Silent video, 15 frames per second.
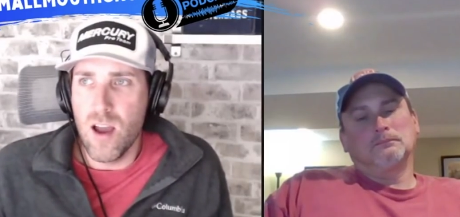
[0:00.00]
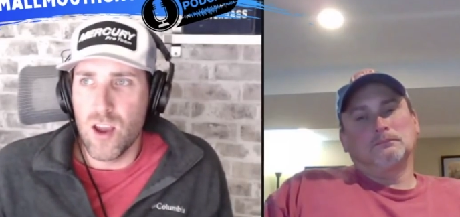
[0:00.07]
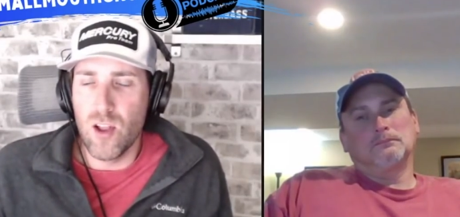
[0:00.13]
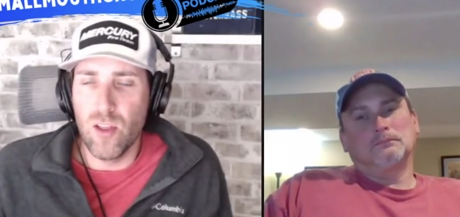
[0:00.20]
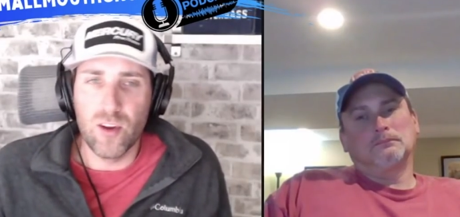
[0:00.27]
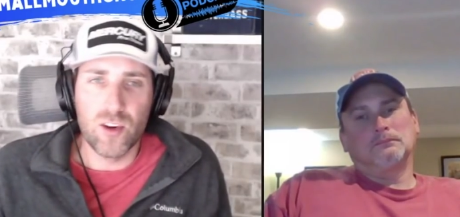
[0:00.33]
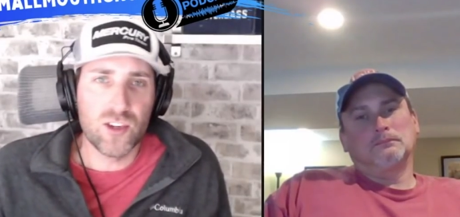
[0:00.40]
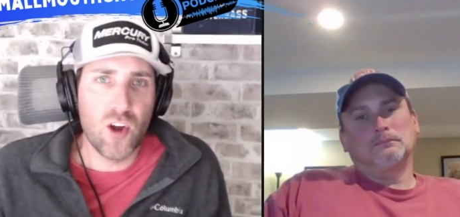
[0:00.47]

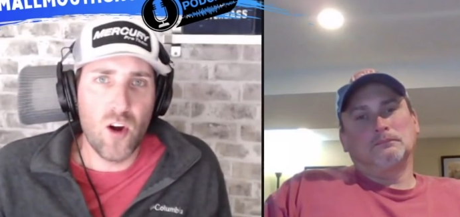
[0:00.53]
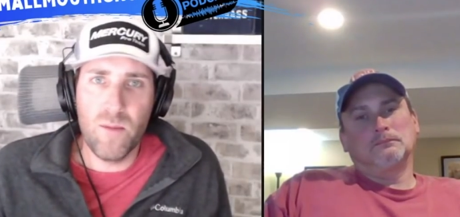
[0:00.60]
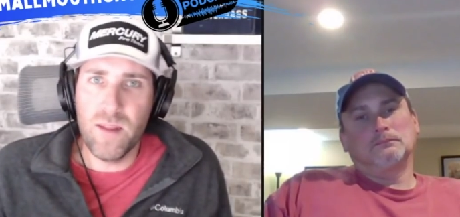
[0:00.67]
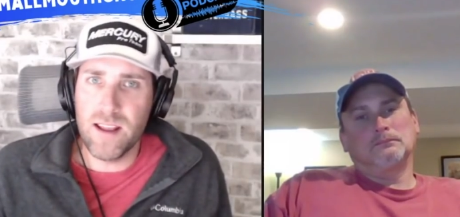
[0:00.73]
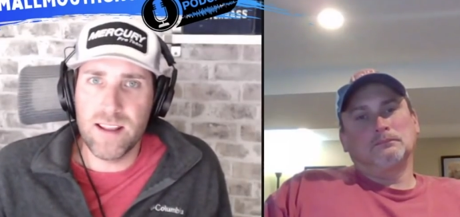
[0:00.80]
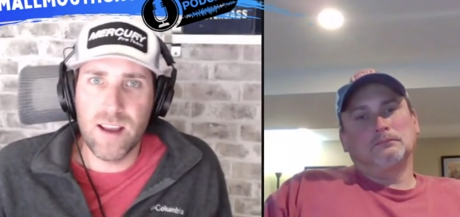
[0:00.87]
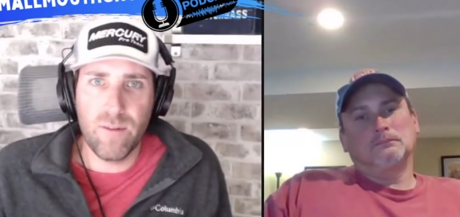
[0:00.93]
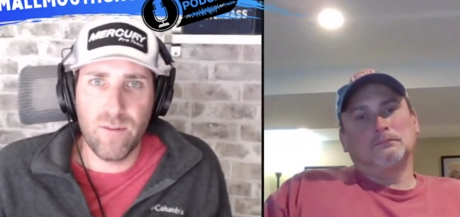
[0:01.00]
Speaker 1: You know, there's so
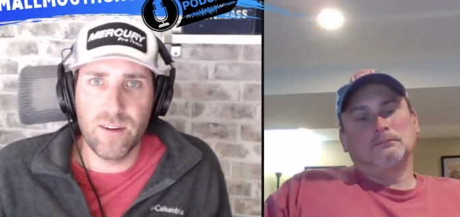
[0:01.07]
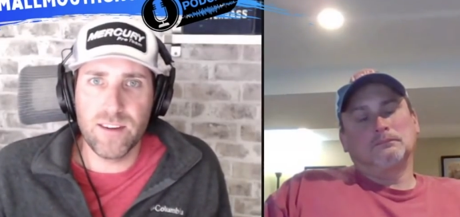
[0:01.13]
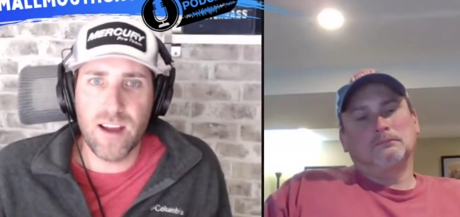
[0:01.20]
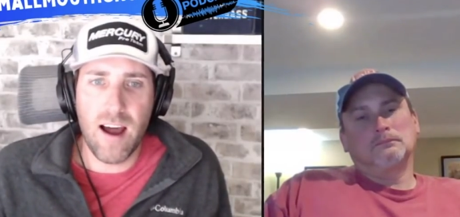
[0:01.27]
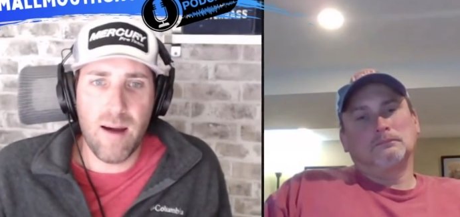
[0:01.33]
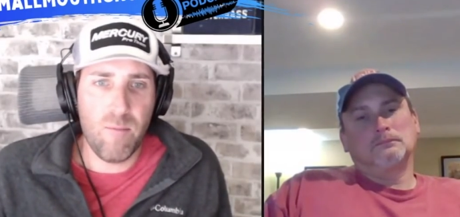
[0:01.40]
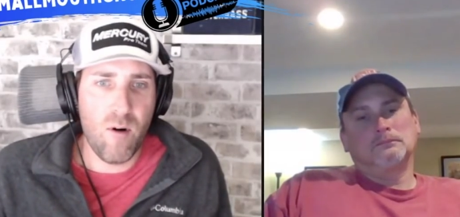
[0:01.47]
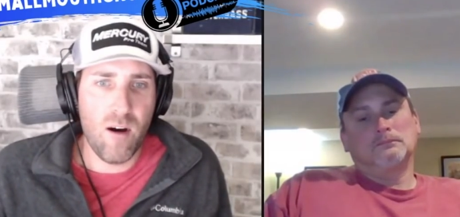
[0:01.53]
many different
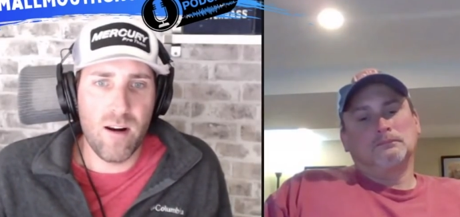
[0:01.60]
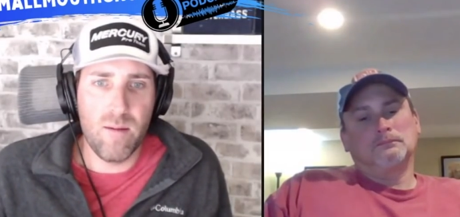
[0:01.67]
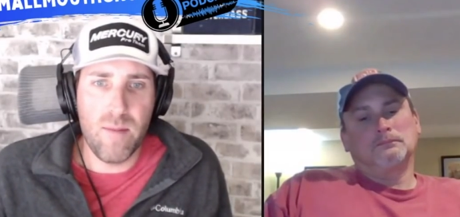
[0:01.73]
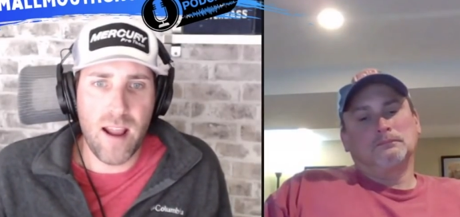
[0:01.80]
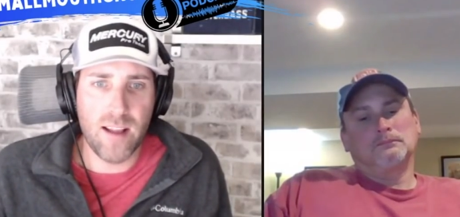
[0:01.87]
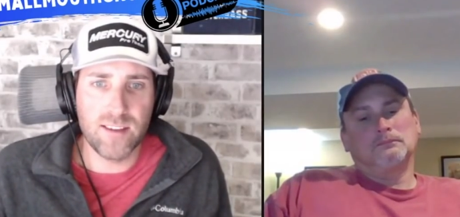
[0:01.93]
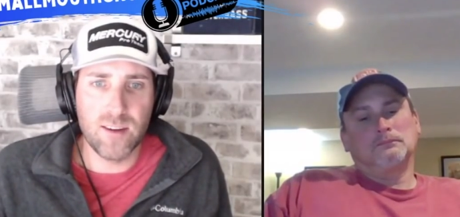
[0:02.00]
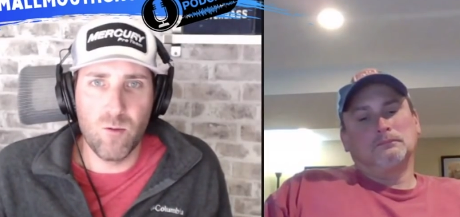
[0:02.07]
topwater
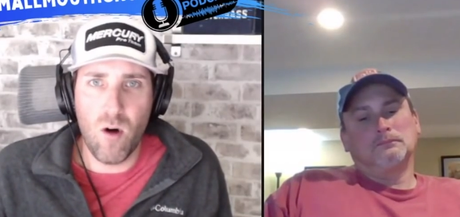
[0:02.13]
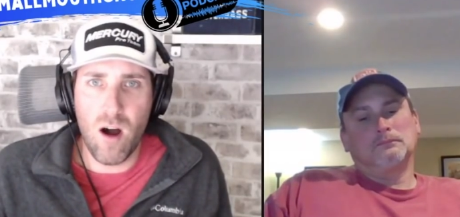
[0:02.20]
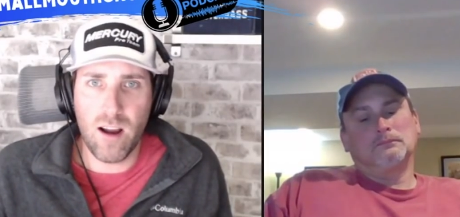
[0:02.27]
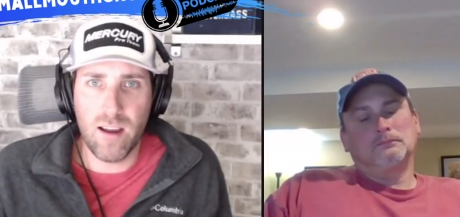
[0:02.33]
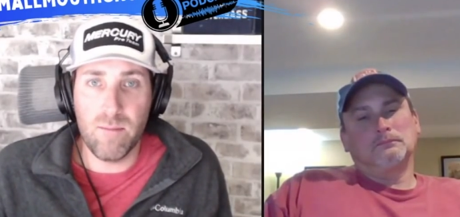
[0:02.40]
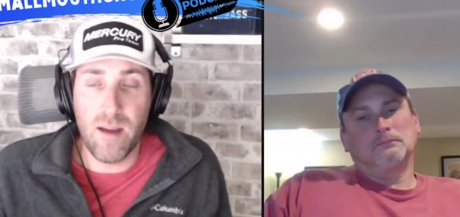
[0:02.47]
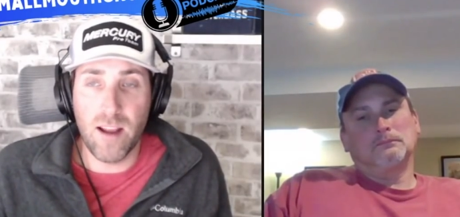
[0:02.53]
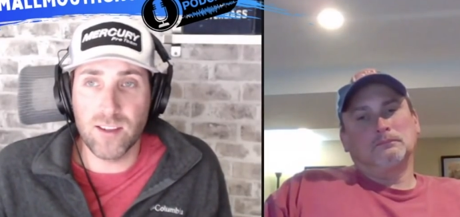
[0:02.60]
baits and
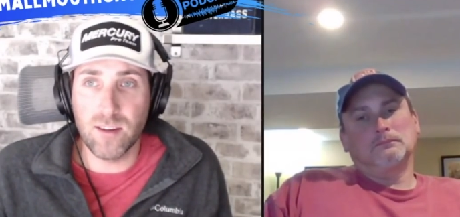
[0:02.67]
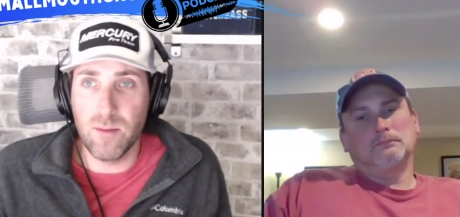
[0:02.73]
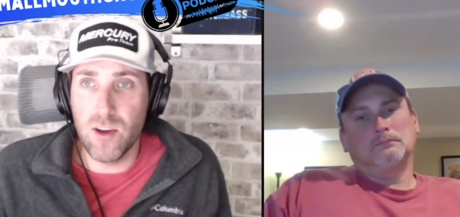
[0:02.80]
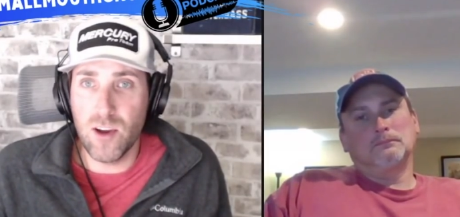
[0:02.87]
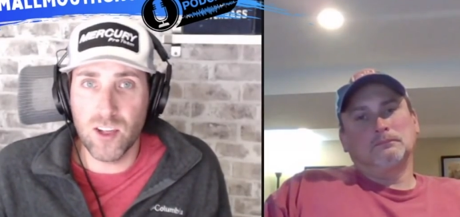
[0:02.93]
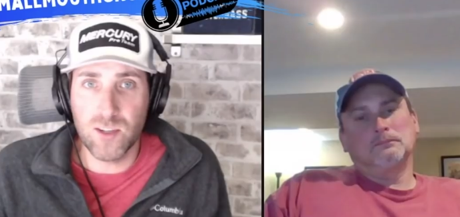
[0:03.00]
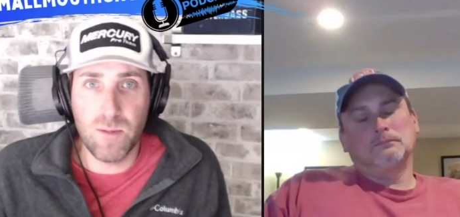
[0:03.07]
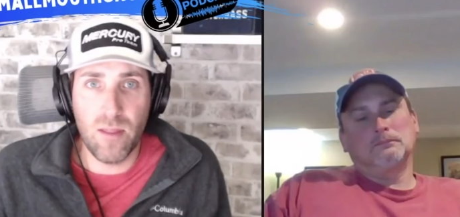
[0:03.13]
walking baits. I mean,
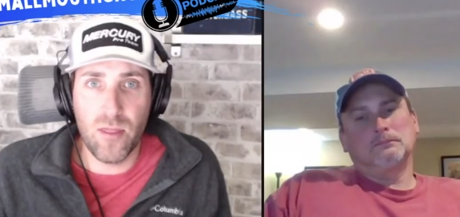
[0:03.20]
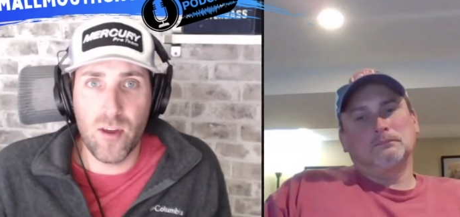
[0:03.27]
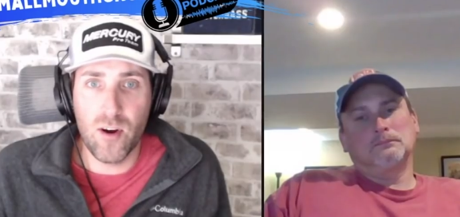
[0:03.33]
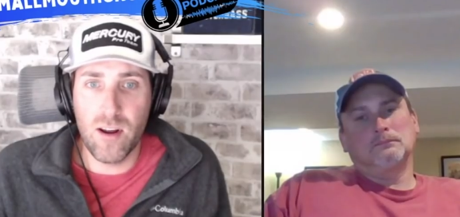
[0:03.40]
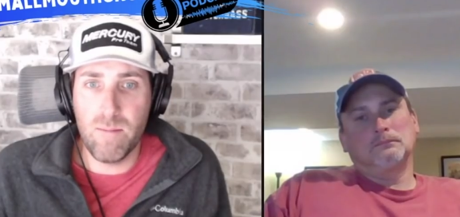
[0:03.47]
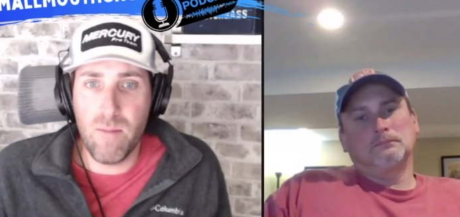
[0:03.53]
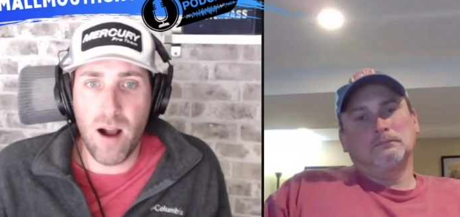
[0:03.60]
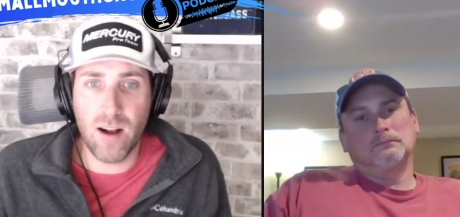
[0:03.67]
you could spend
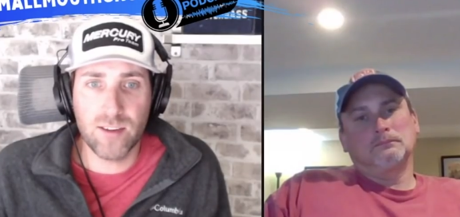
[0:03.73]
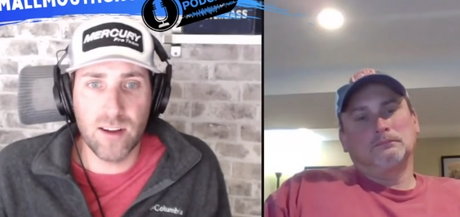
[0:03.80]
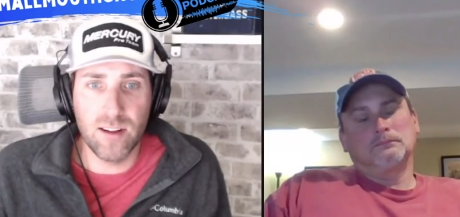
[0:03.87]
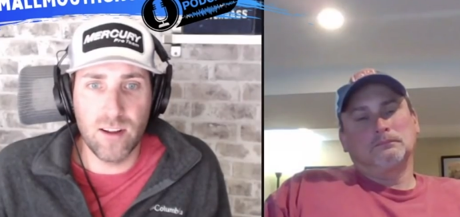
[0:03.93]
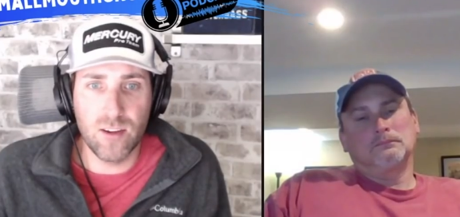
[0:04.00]
30 bucks on a